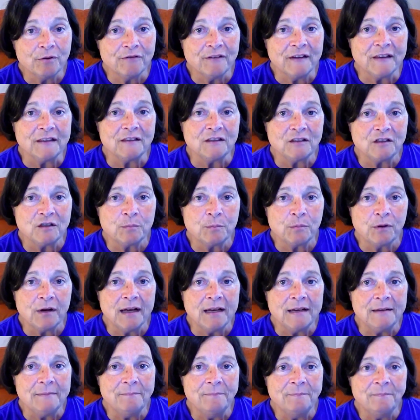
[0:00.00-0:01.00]
to prevent the
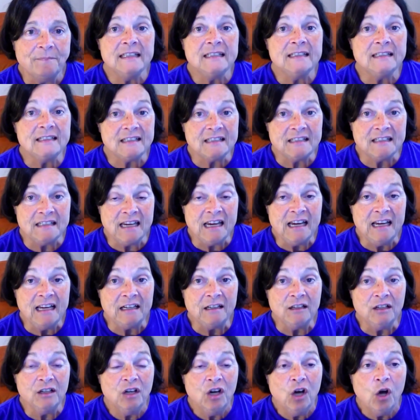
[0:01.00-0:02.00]
spread.
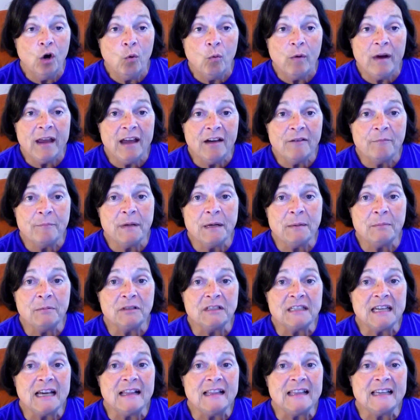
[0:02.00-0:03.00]
Instead, we have
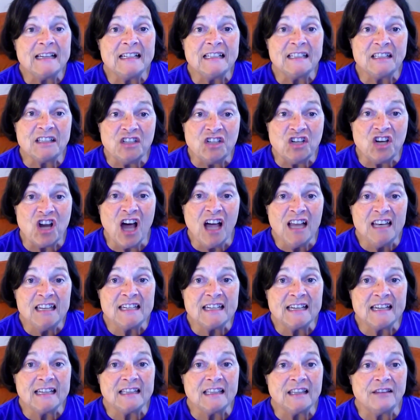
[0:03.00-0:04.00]
people telling us not
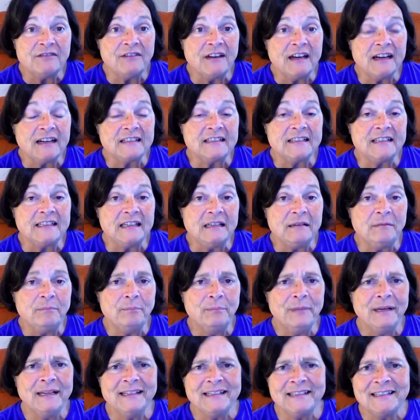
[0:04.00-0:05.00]
to get the vaccine
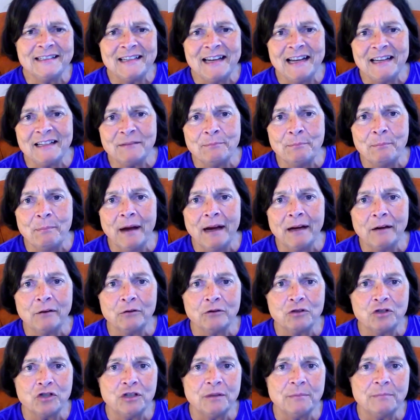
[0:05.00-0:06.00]
because it has
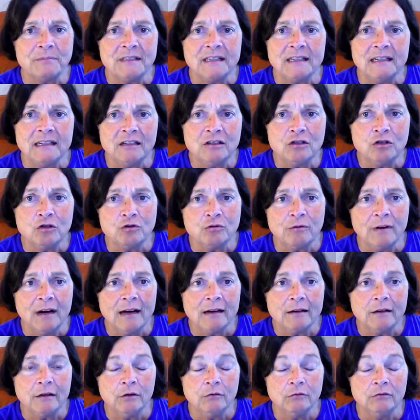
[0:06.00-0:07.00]
microchips in it to
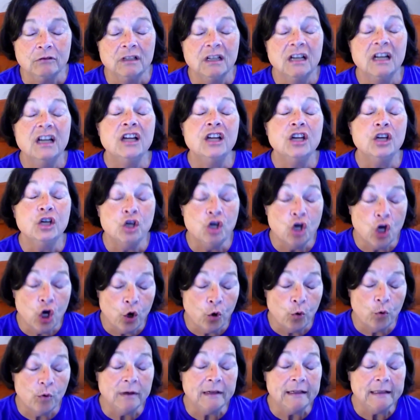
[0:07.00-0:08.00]
track you.
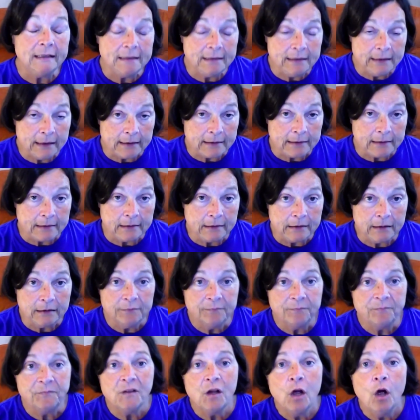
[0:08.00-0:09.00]
No, it doesn't
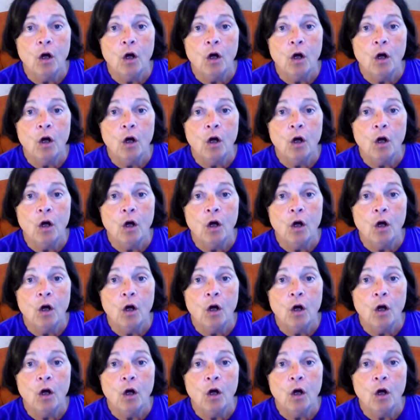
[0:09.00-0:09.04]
